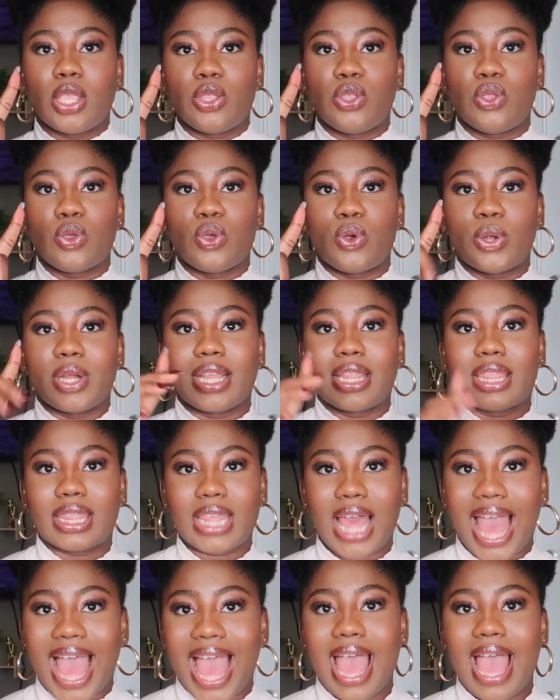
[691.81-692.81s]
your
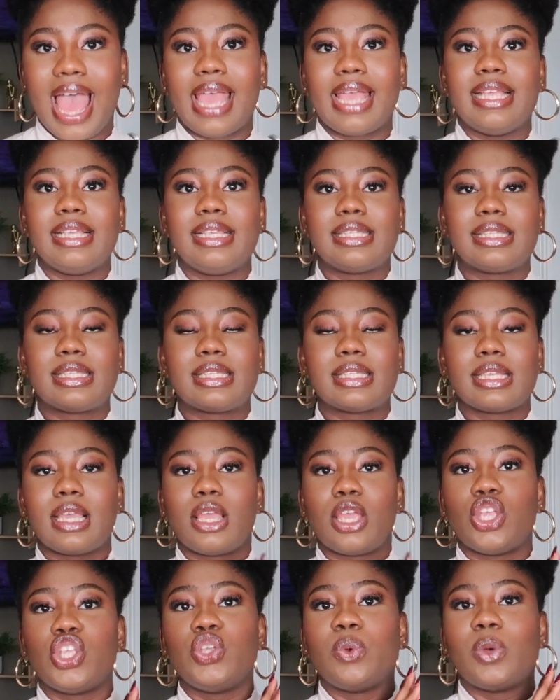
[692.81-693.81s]
thighs.
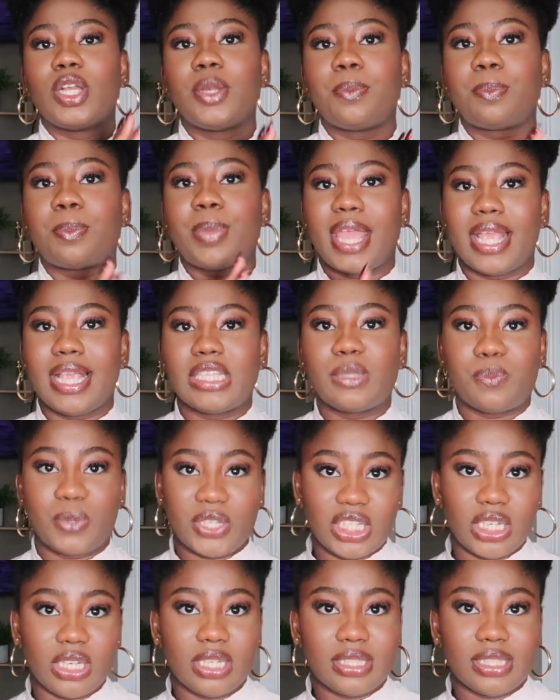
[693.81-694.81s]
You want to pay
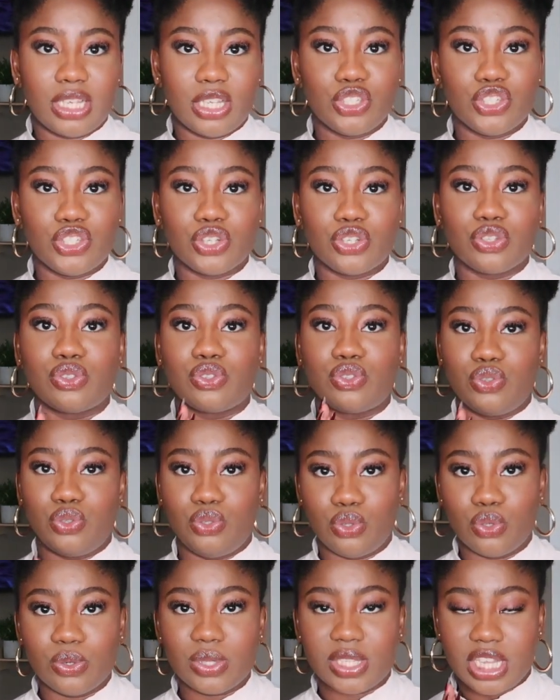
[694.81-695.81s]
special attention to
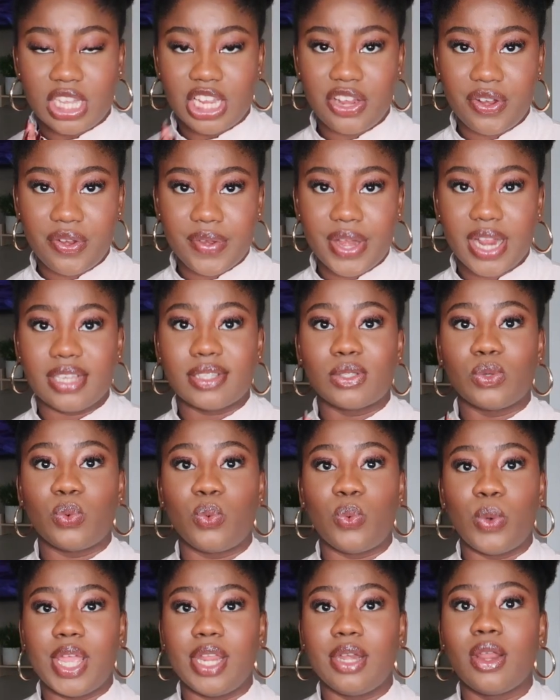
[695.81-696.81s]
those areas
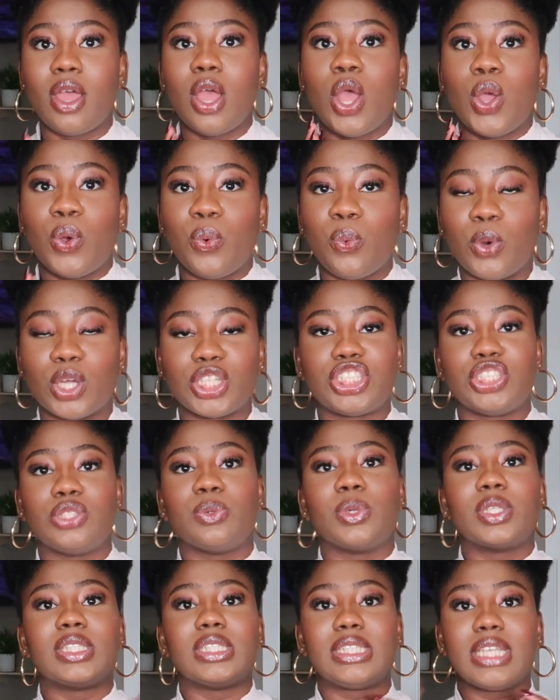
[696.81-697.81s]
when washing.
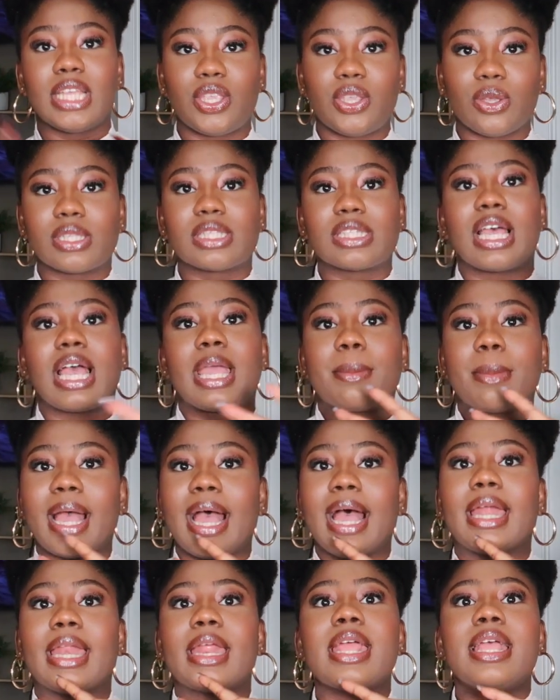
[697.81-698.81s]
You want to take your time
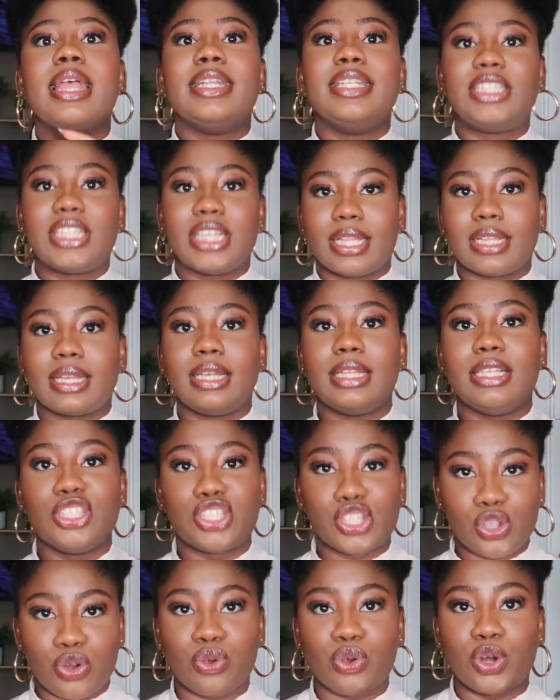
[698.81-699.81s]
and gently
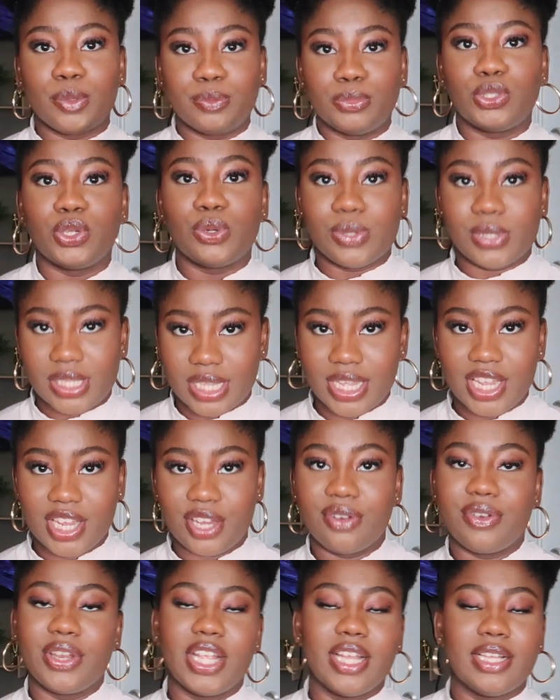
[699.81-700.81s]
scrub those
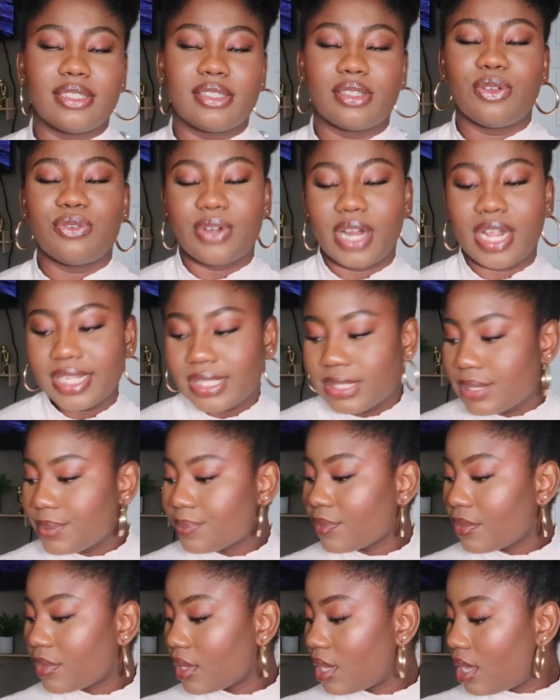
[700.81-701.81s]
areas, right?
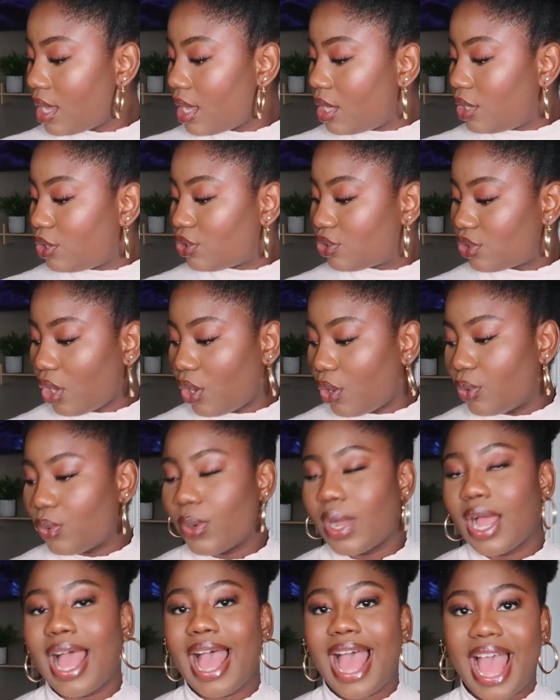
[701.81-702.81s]

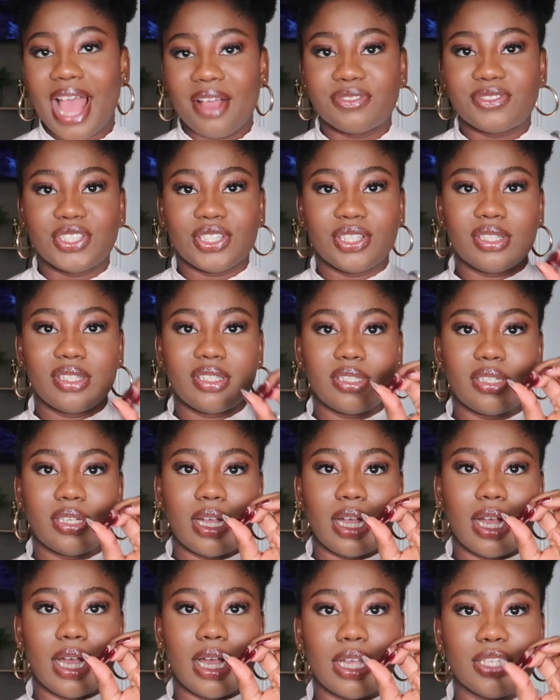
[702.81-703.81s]
So, after
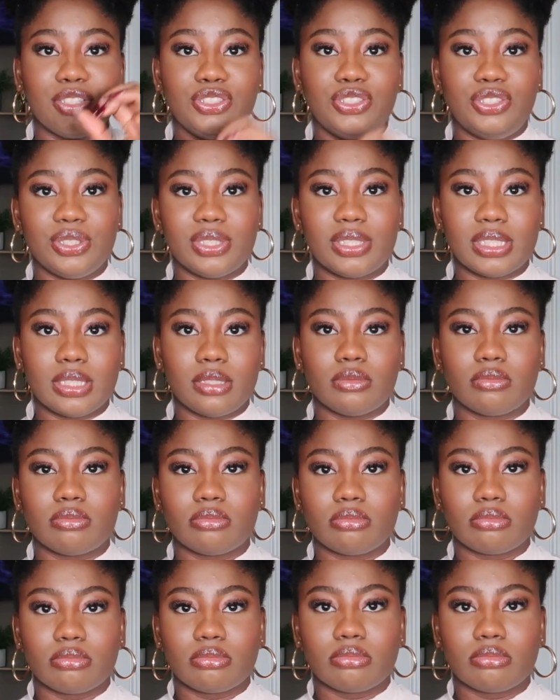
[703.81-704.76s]
my